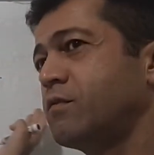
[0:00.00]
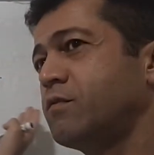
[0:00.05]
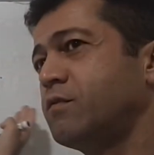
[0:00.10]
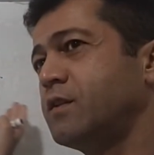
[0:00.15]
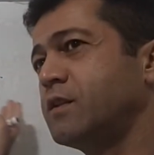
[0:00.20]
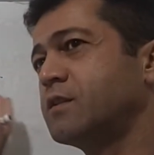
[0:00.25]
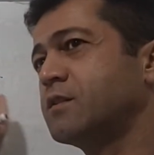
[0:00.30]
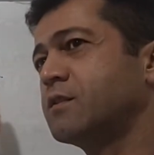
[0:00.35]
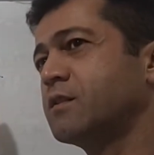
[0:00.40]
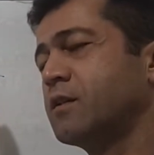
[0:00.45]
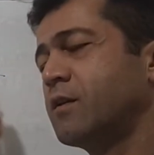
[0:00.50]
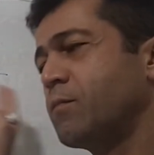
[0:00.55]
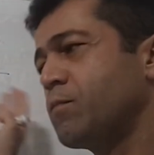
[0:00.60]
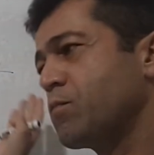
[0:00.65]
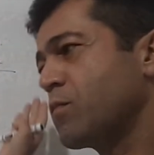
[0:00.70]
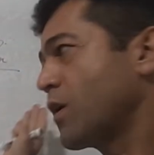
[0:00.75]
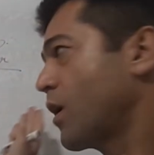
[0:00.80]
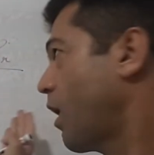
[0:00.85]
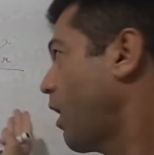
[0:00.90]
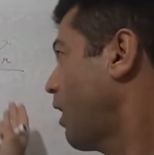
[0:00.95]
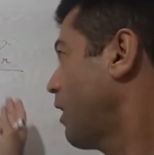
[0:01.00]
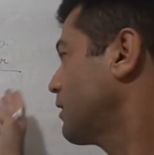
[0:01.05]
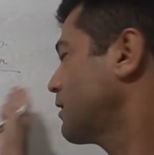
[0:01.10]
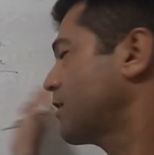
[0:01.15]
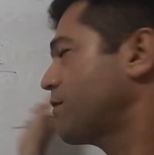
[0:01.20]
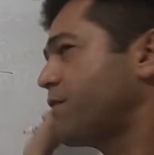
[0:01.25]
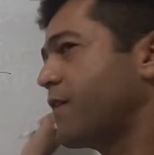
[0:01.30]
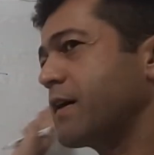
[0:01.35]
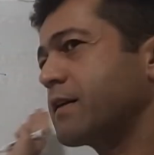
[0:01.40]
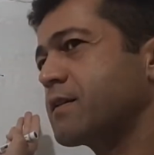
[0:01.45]
with
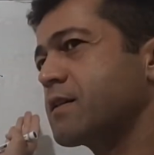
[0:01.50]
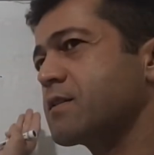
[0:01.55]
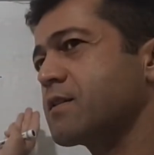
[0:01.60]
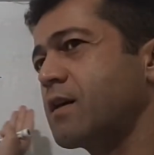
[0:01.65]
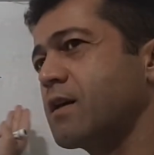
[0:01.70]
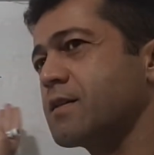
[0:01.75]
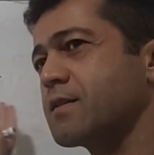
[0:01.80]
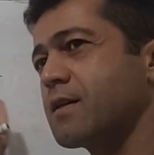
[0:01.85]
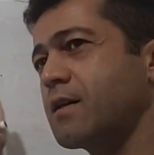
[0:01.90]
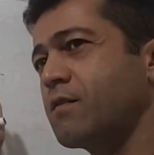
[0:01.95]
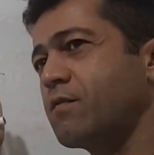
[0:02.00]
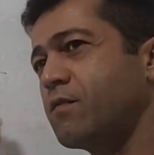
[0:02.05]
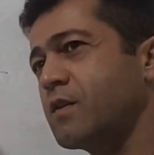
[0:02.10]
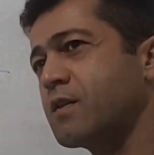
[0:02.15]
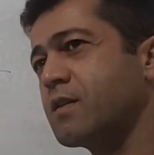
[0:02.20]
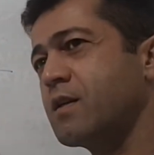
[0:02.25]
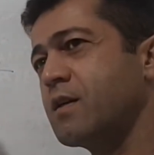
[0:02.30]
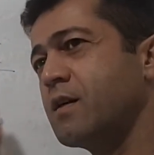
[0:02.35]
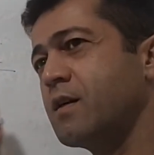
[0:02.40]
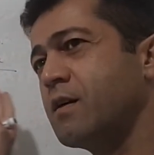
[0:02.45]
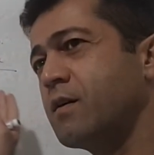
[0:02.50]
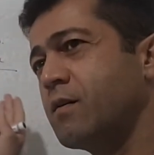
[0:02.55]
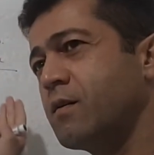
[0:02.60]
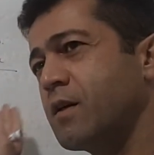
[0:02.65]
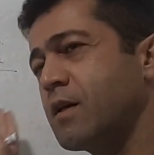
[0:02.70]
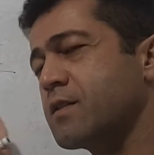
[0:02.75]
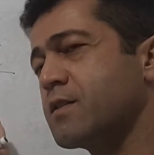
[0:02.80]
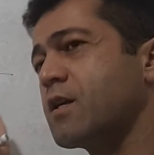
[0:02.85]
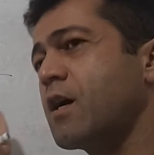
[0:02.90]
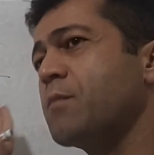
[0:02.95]
other factors constant, with the
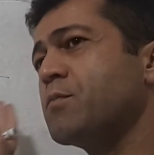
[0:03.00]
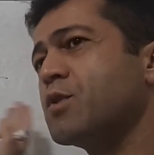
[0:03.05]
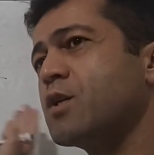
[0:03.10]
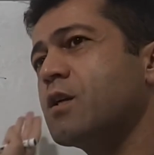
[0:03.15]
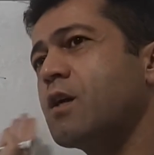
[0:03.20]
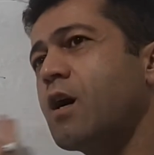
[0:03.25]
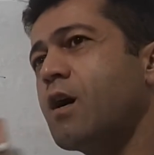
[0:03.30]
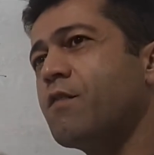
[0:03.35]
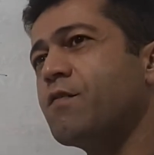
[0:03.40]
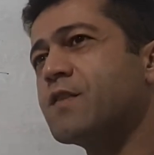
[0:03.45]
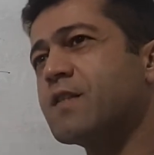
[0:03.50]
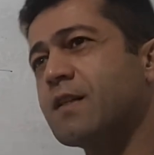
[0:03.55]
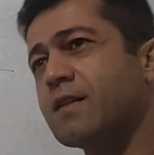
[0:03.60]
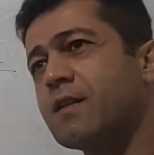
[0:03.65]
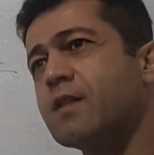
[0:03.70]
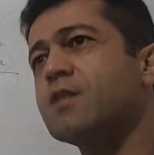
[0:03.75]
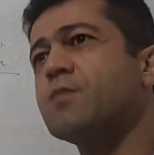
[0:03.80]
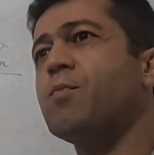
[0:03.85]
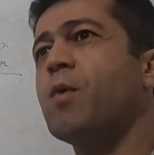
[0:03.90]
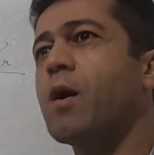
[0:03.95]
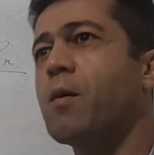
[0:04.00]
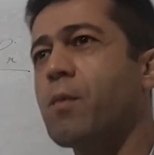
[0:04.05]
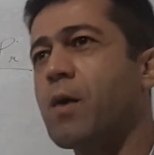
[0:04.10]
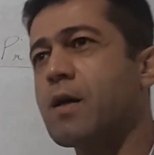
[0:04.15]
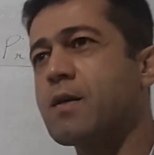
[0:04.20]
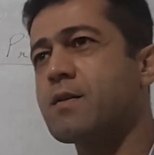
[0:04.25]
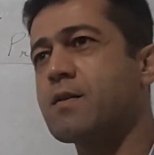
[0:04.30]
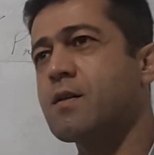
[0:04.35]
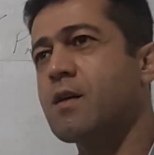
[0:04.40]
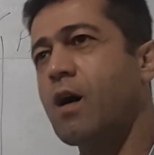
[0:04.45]
assumption of ceteris
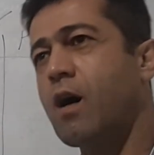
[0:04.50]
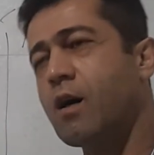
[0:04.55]
paribus,